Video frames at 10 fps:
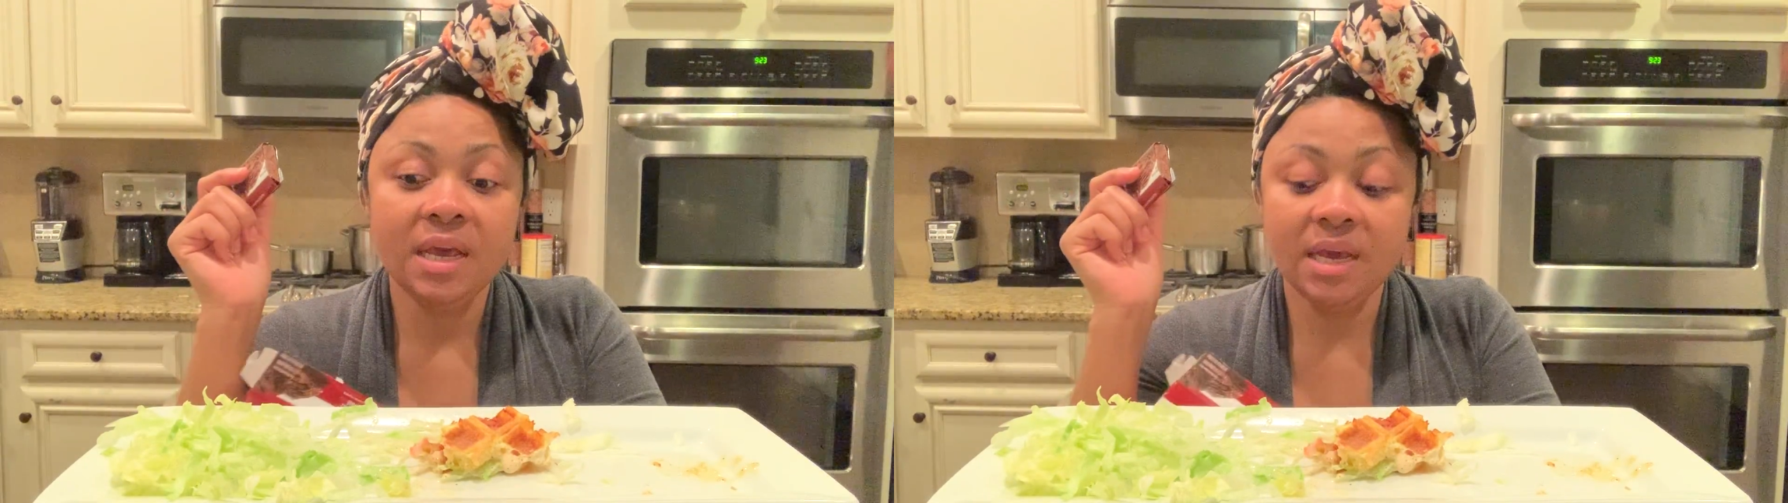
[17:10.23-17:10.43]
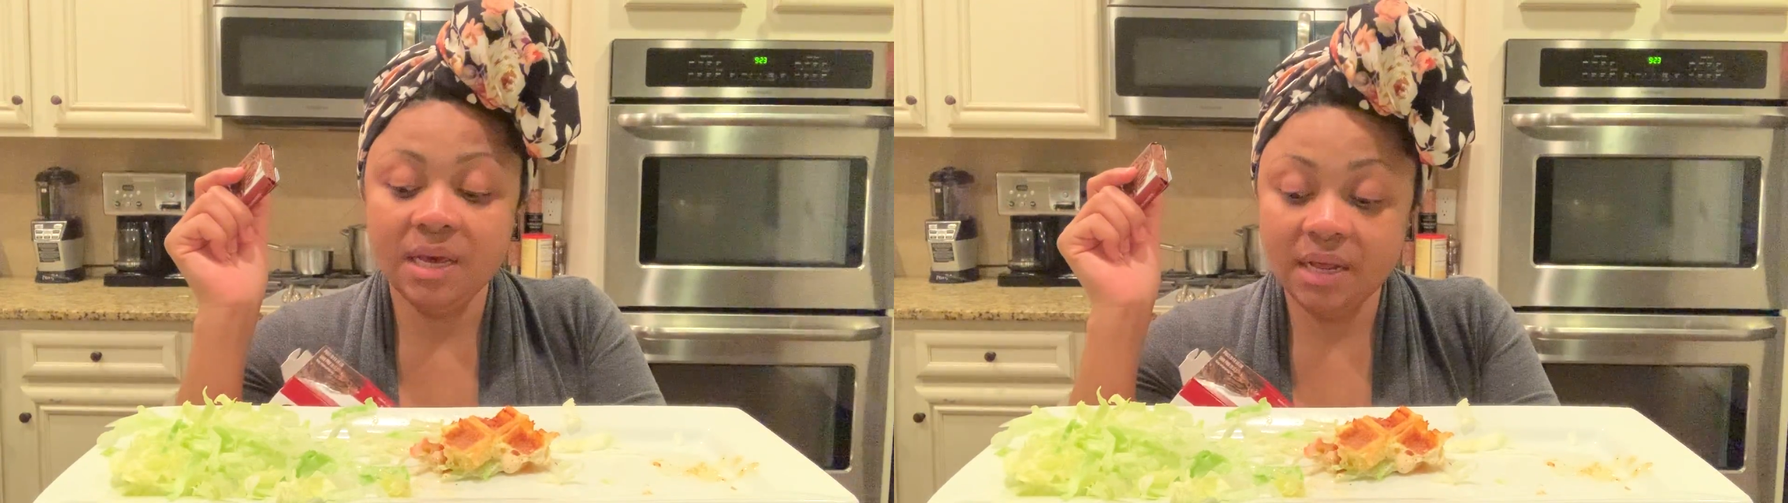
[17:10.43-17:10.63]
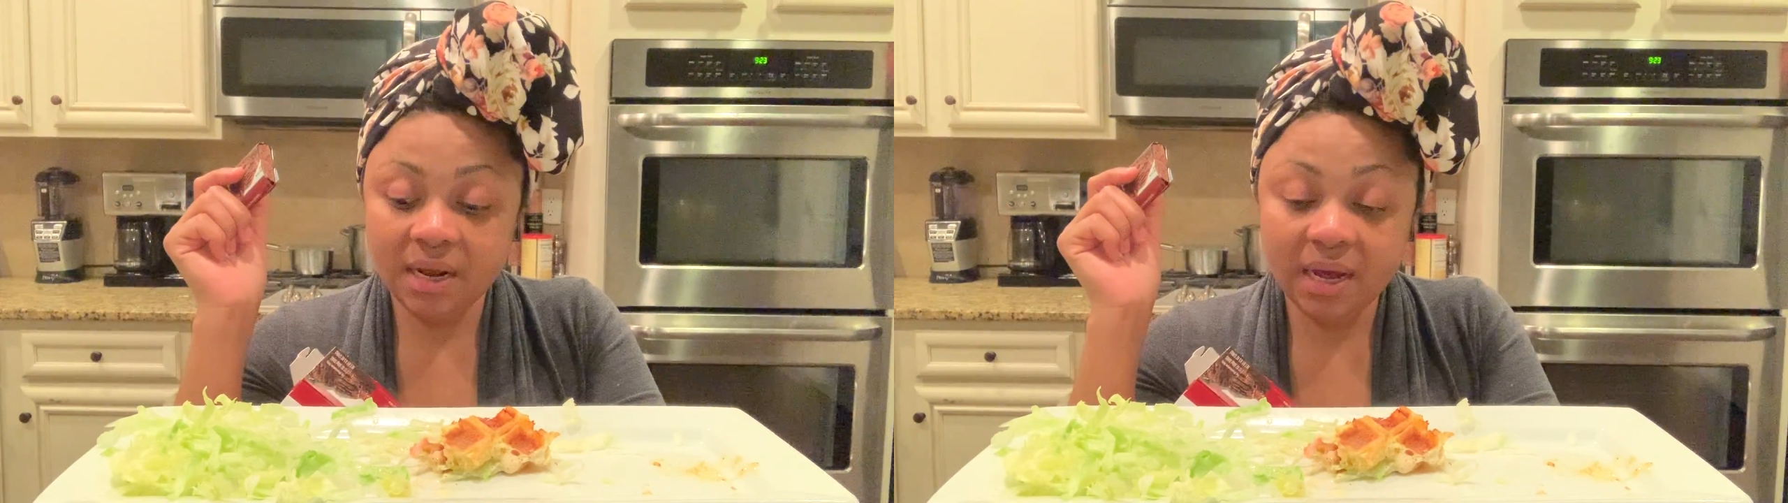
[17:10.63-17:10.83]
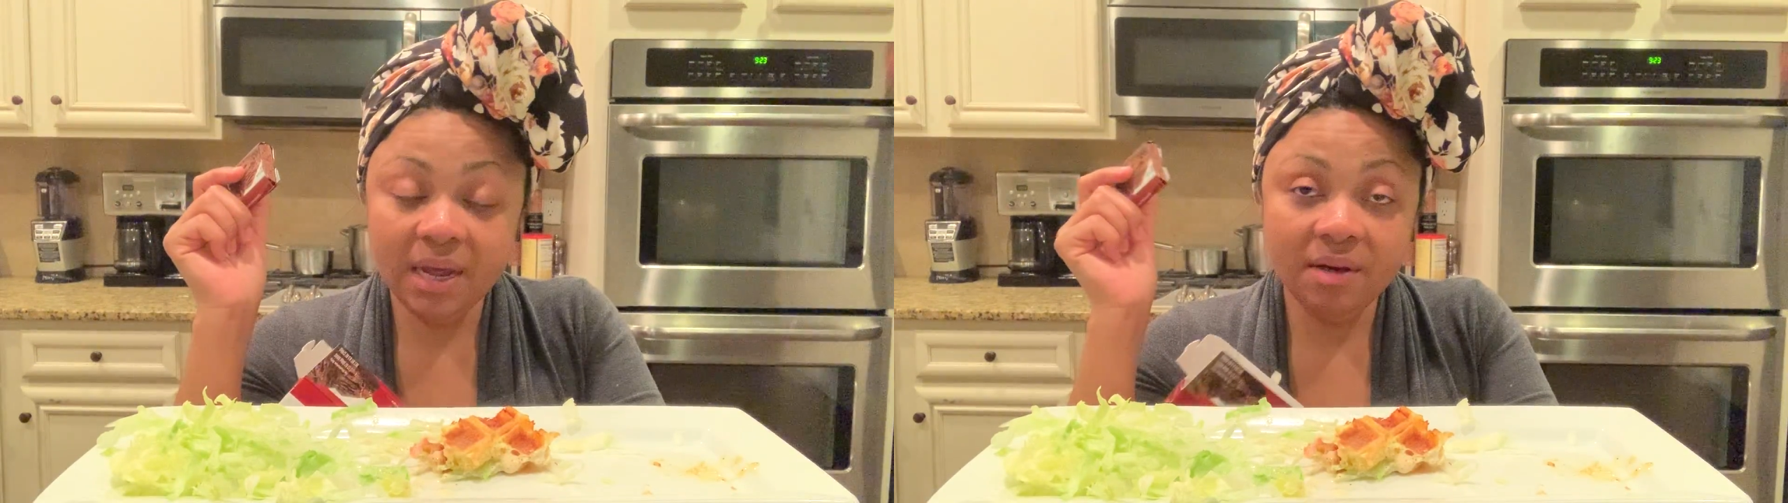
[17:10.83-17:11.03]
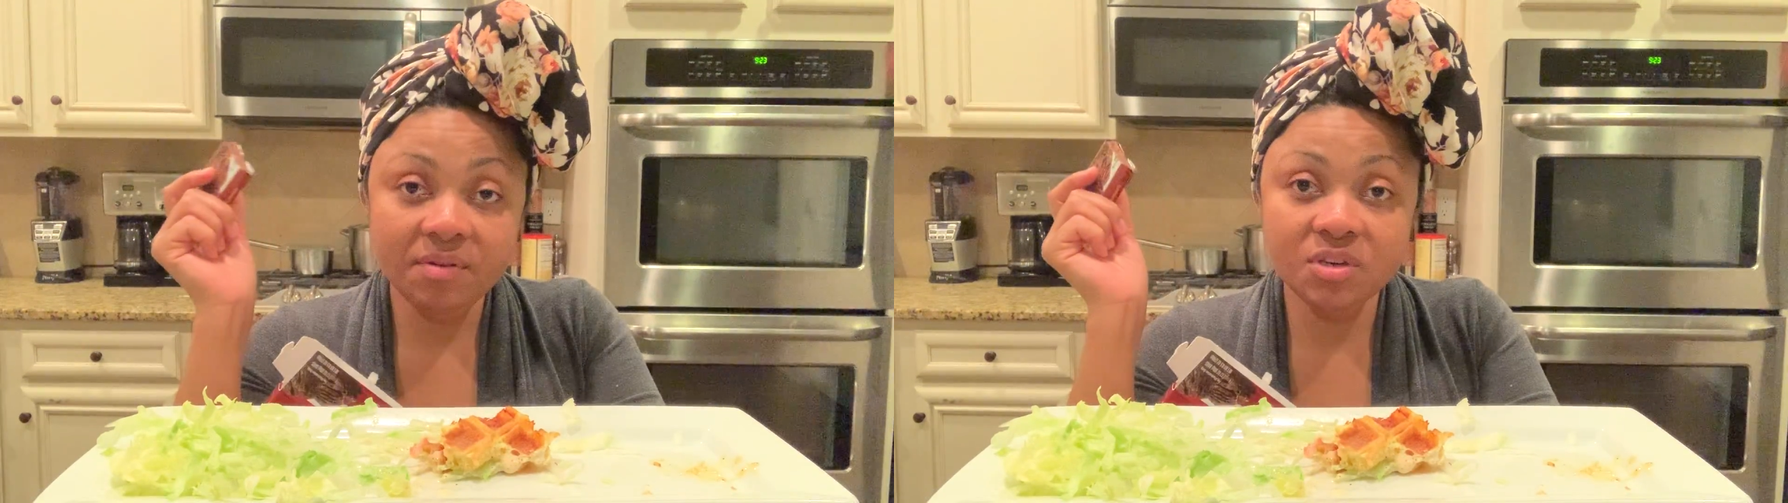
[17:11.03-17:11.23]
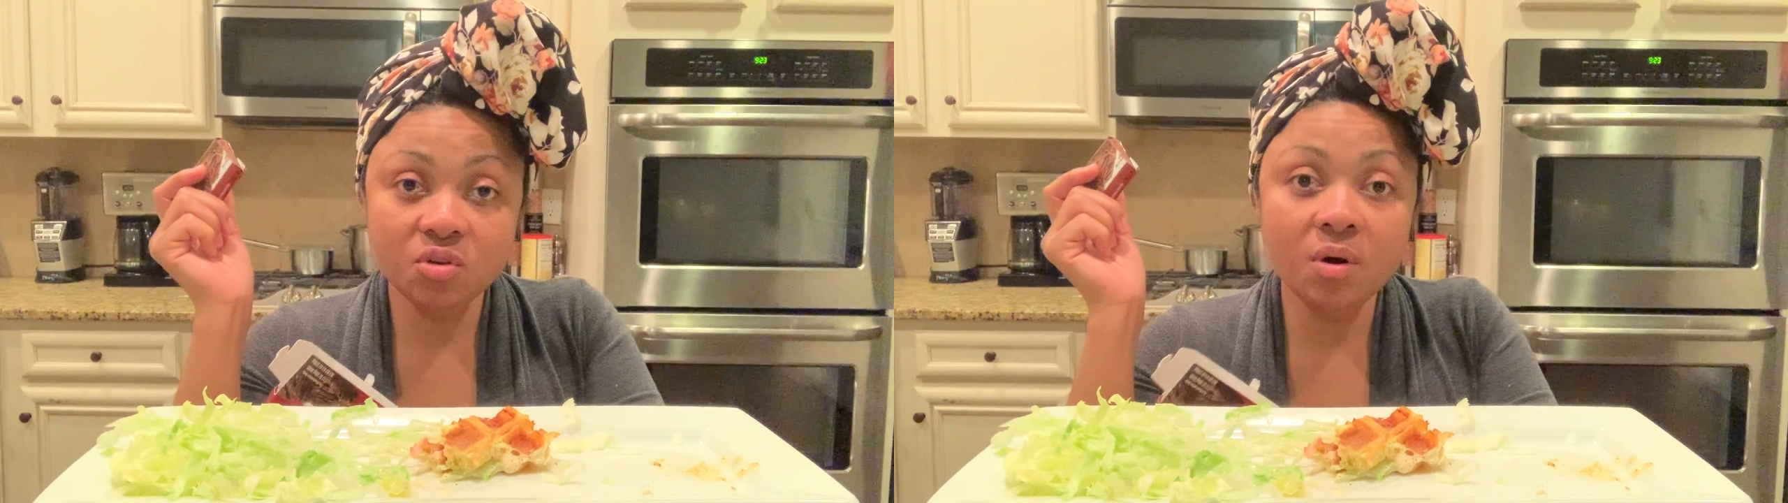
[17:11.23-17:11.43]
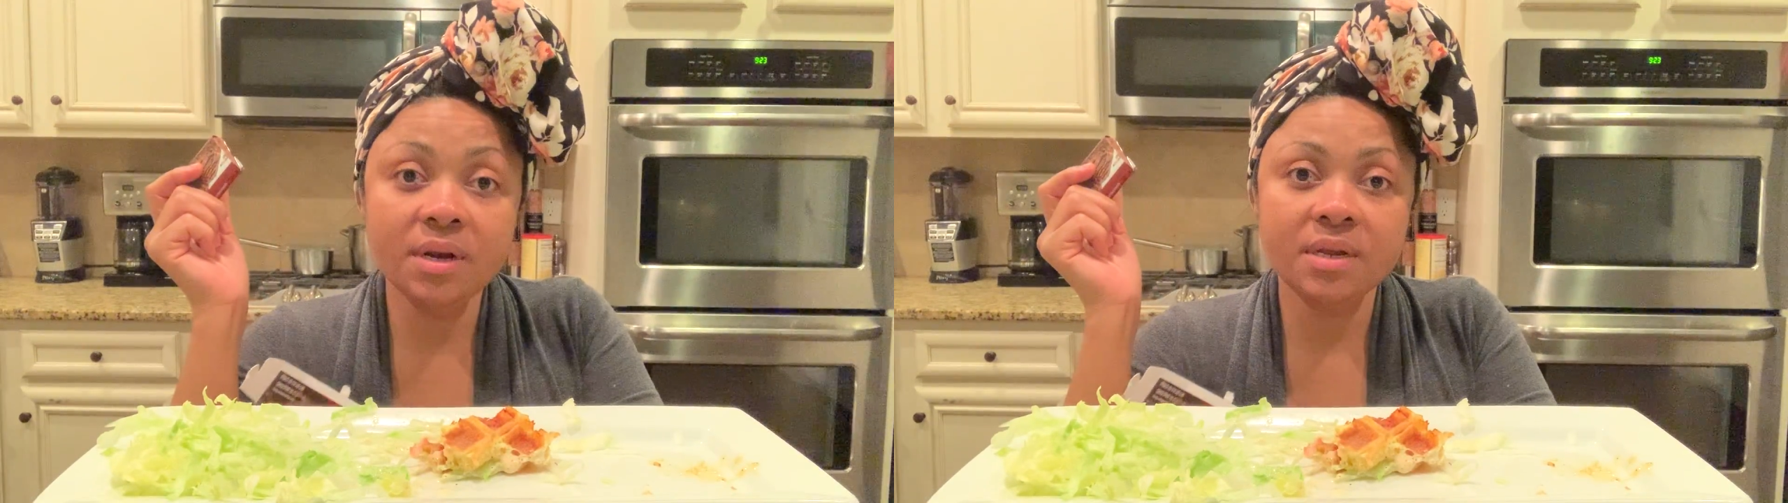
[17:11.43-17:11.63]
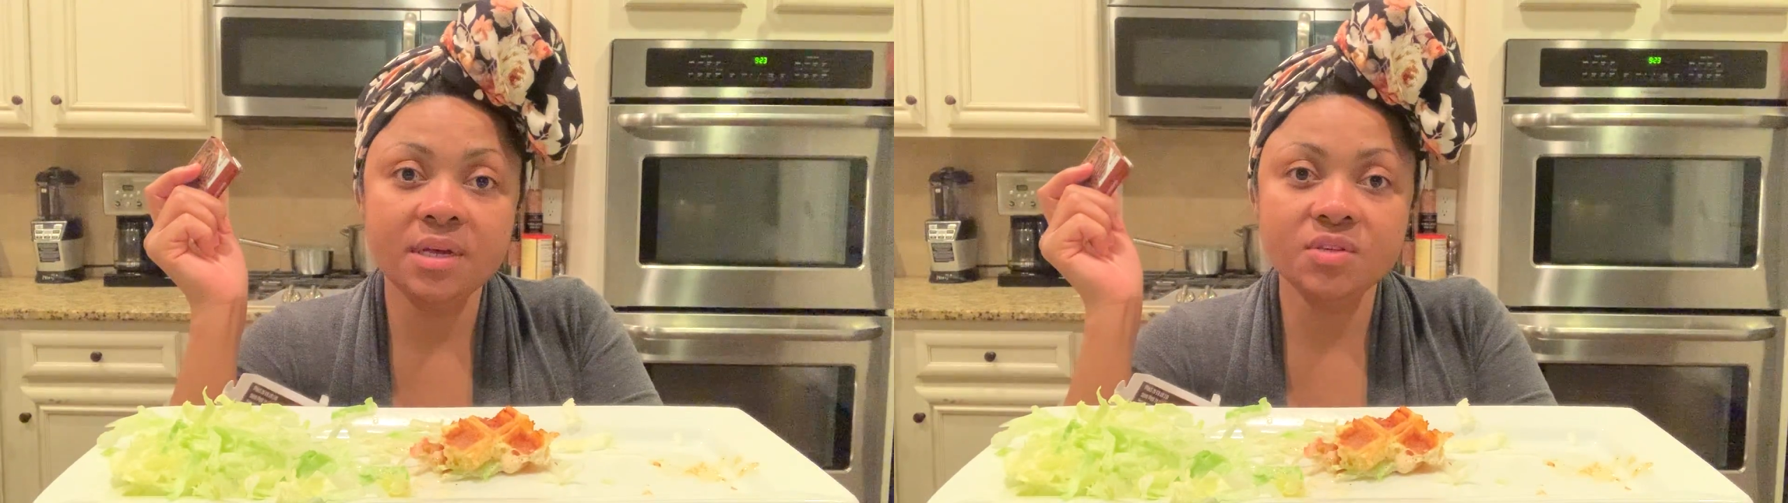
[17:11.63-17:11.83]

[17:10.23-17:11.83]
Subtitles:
and I have enjoyed it.